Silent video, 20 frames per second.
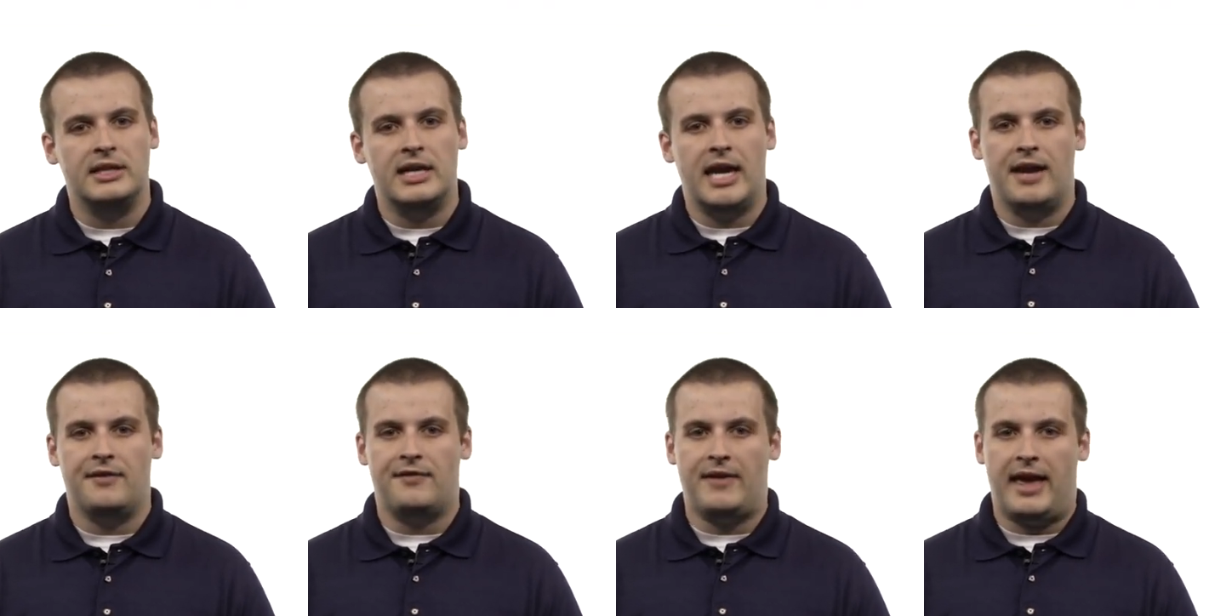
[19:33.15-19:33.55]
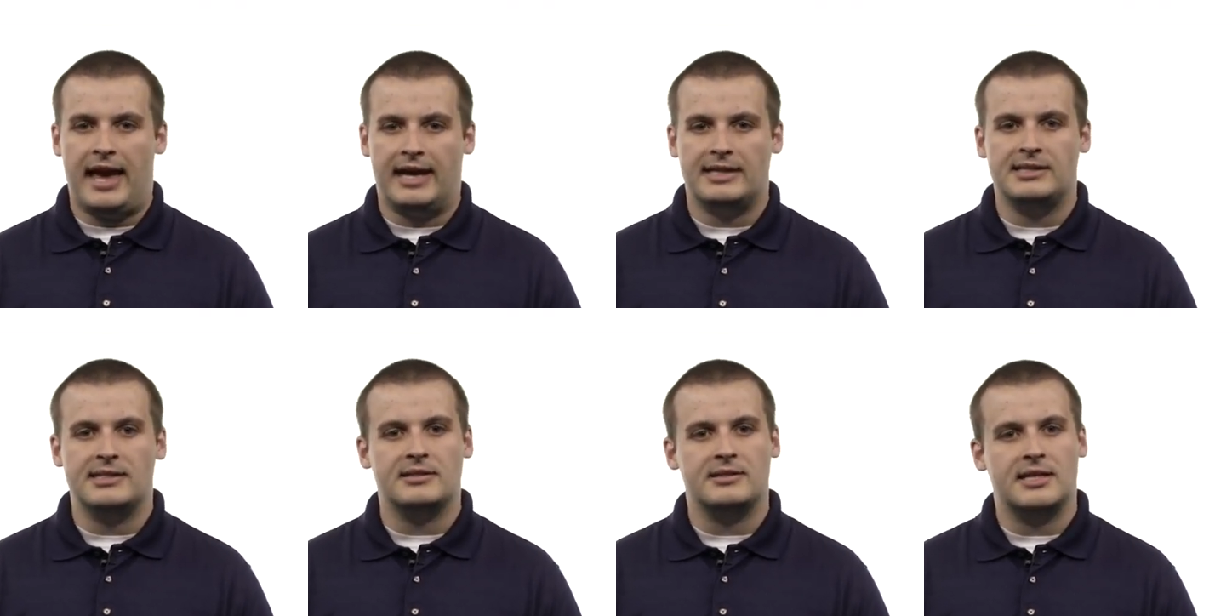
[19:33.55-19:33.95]
If
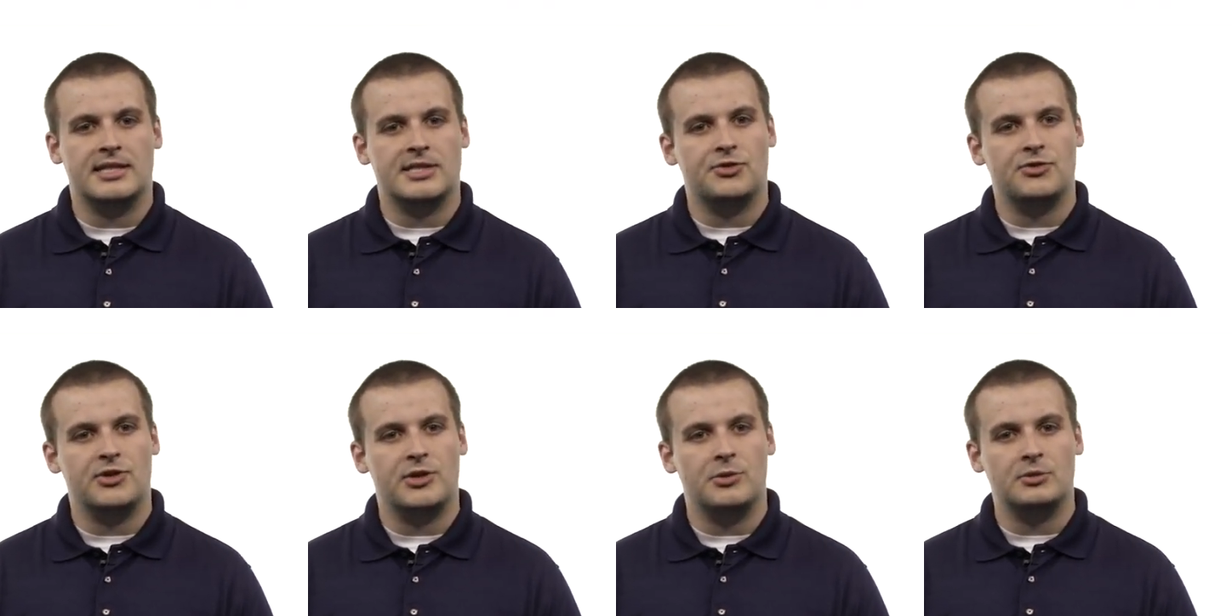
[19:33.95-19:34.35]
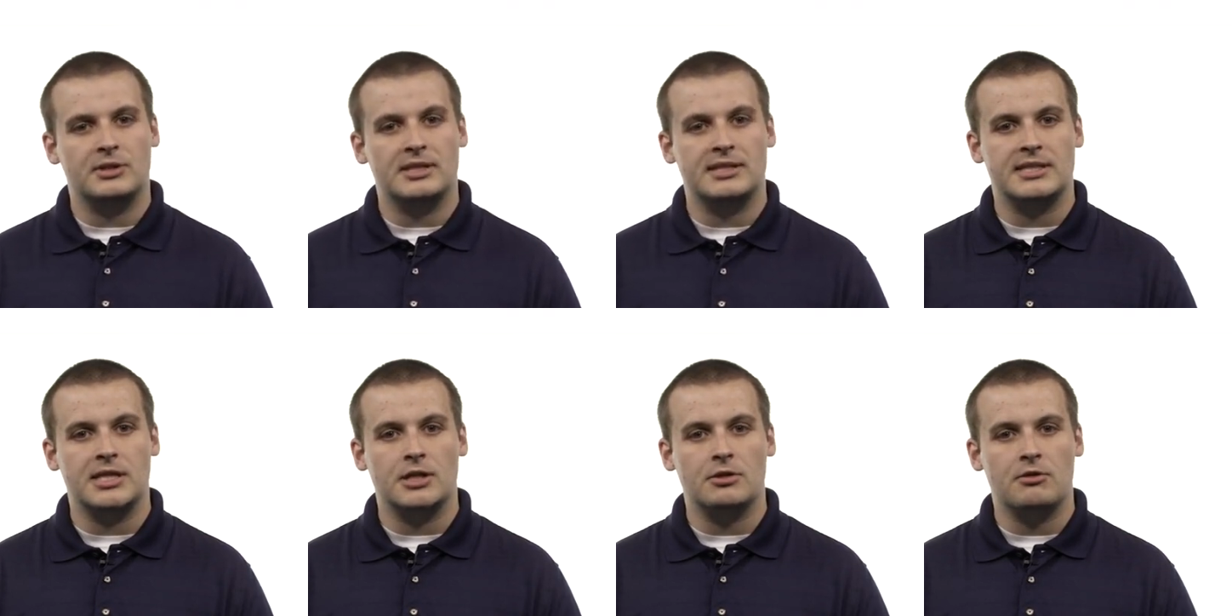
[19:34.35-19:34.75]
x is less than or equal to
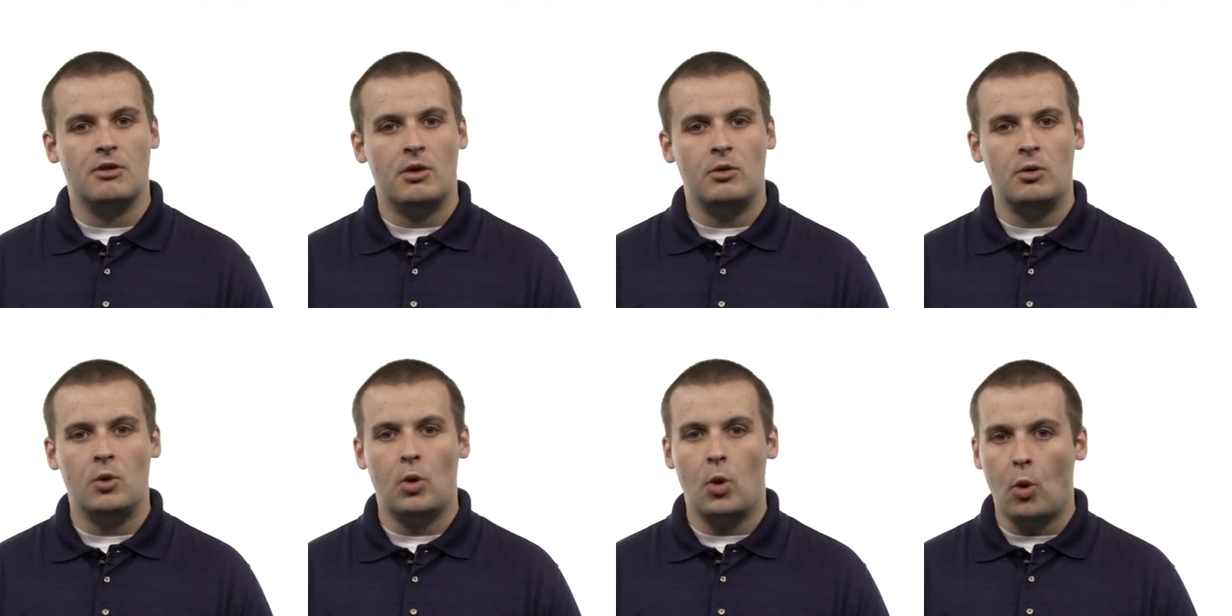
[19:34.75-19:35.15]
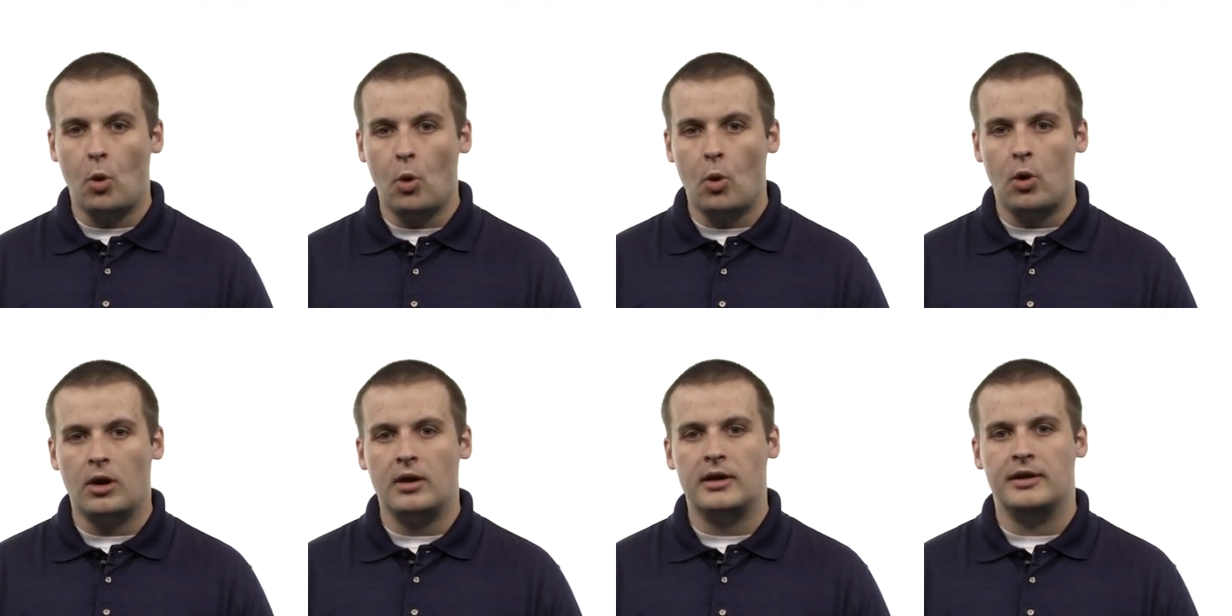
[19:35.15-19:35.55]
0,
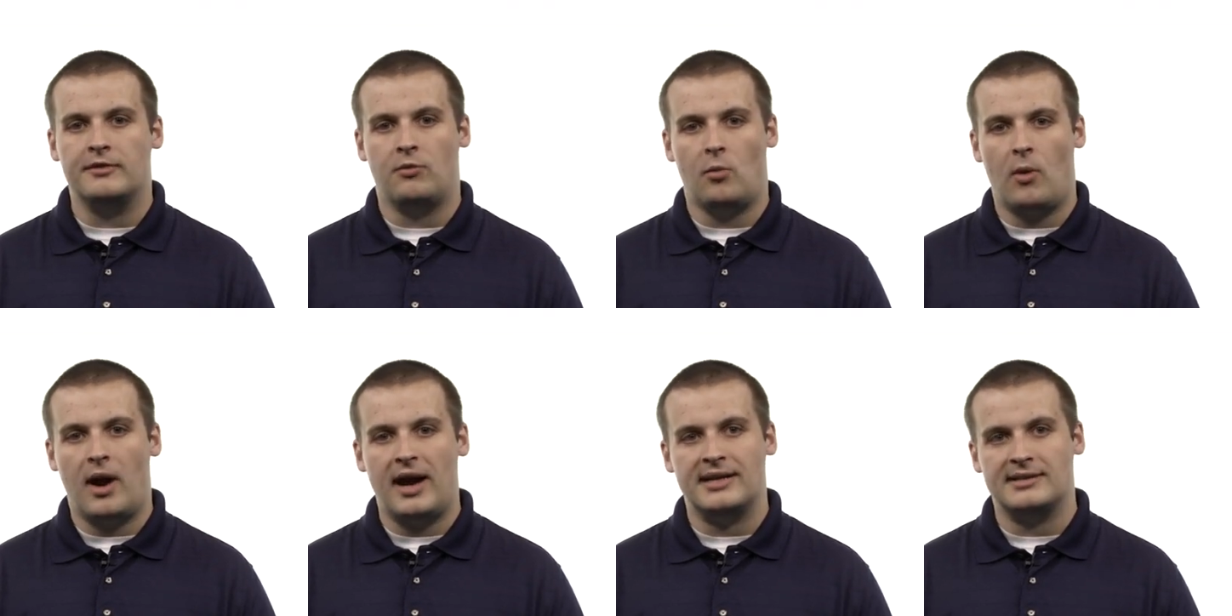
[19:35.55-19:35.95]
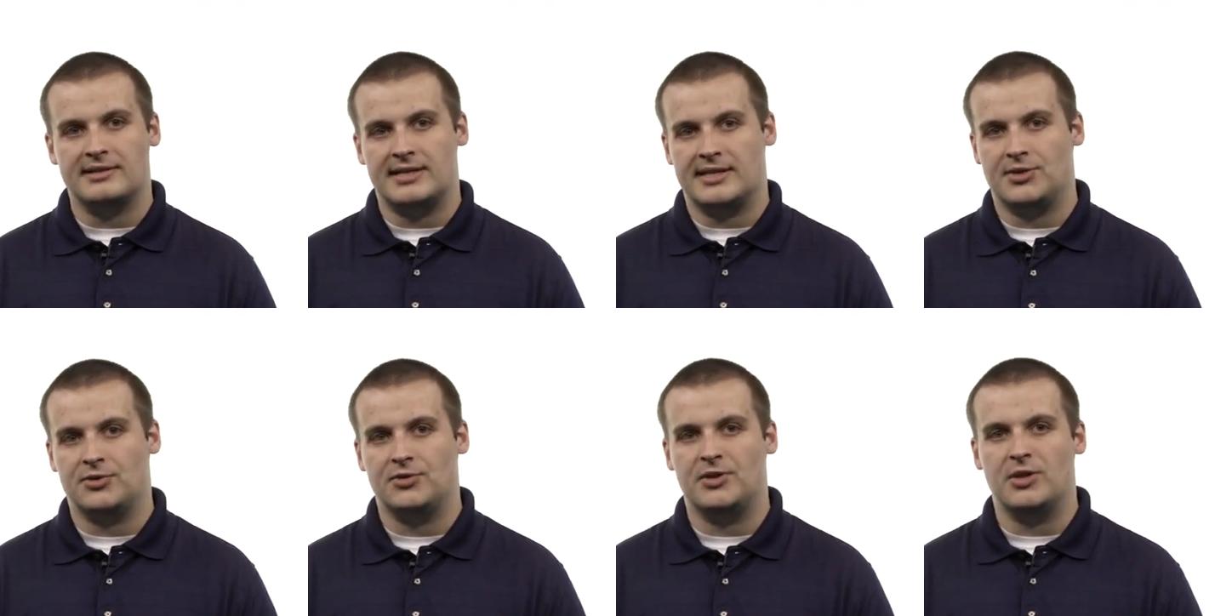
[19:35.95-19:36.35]
or if y is
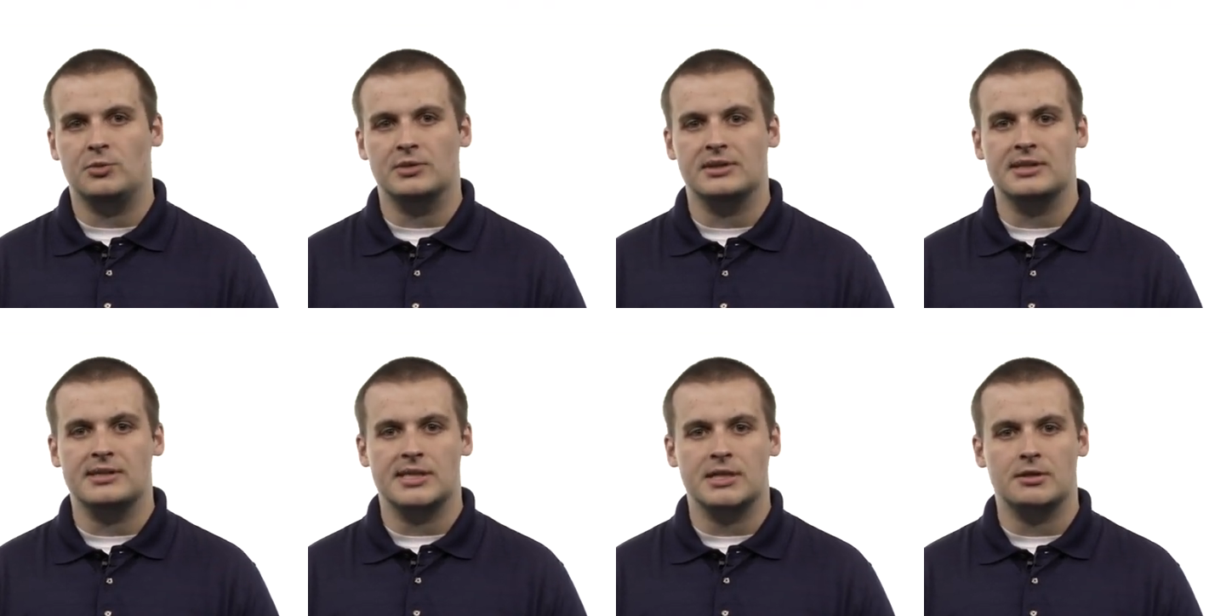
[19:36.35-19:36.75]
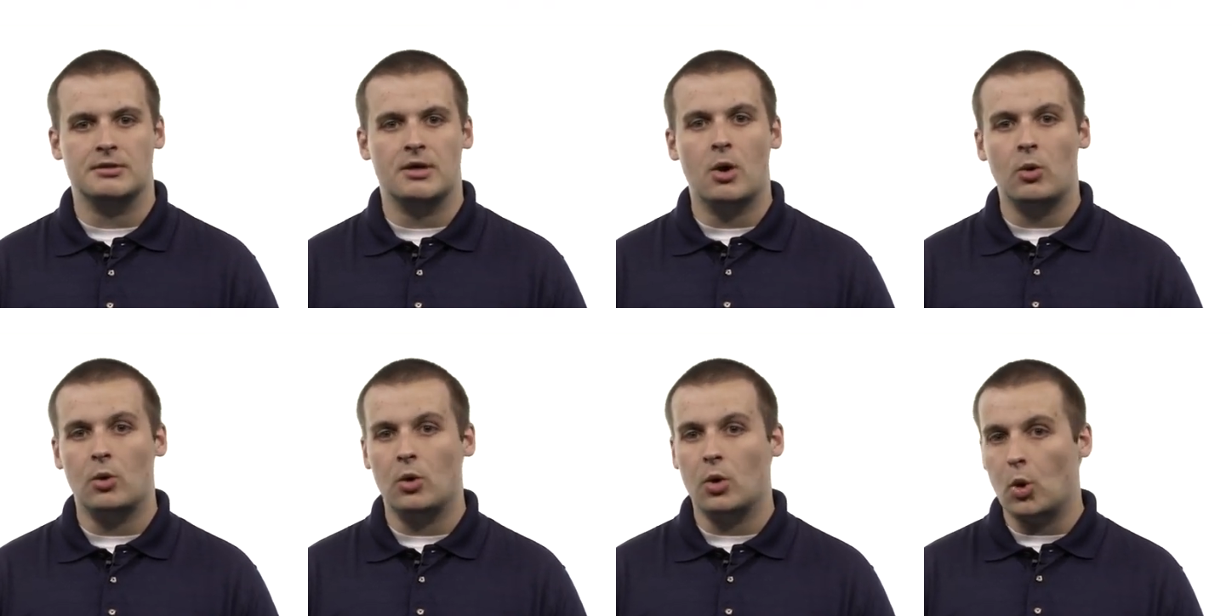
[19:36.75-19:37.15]
less than or equal to
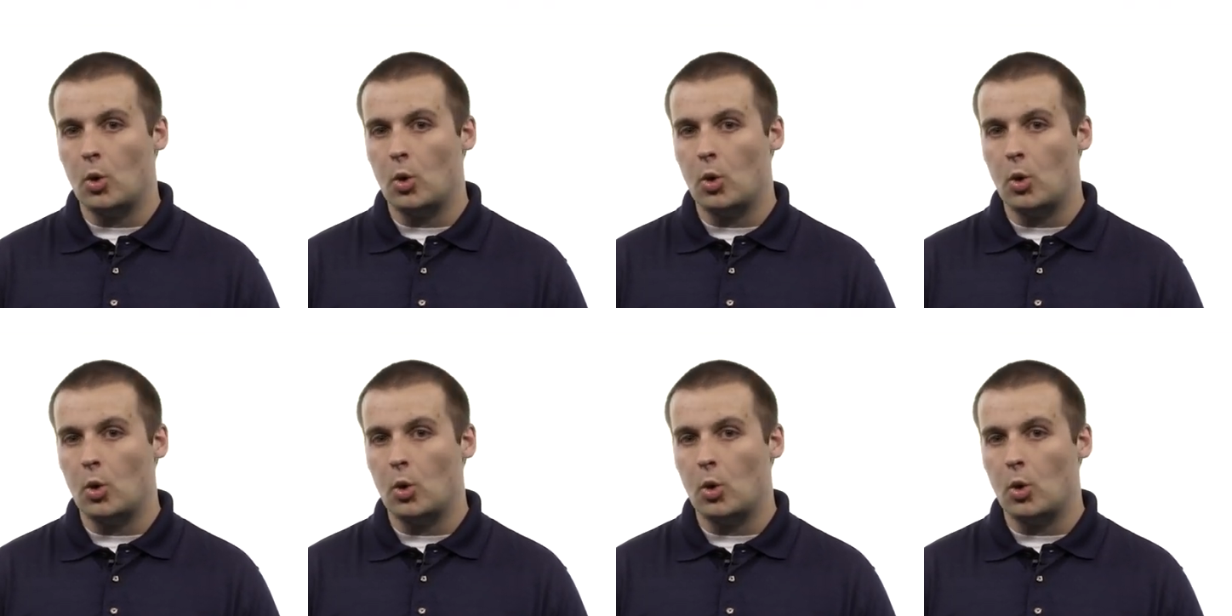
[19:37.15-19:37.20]
0,